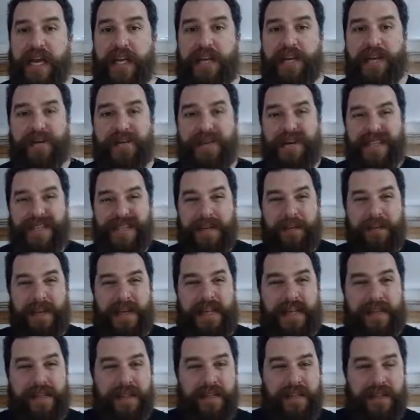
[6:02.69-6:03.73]
you must
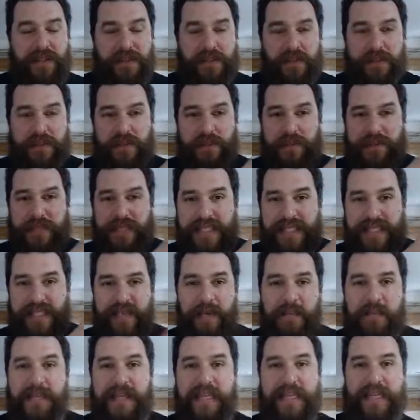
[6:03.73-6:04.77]
appeal to
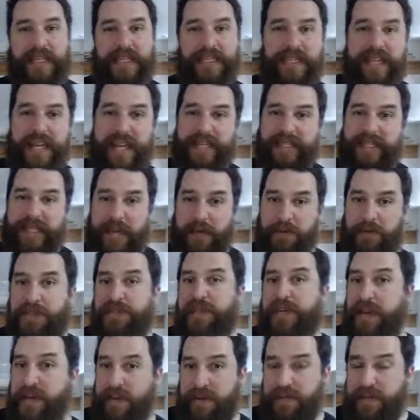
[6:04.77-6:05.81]
something that stands
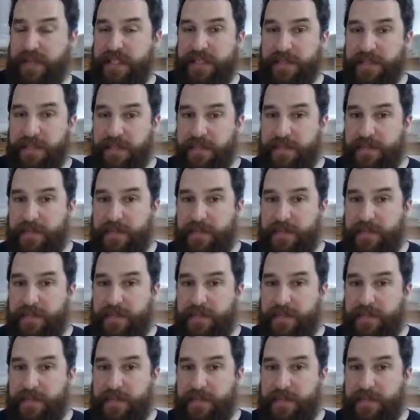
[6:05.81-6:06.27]
outside of us.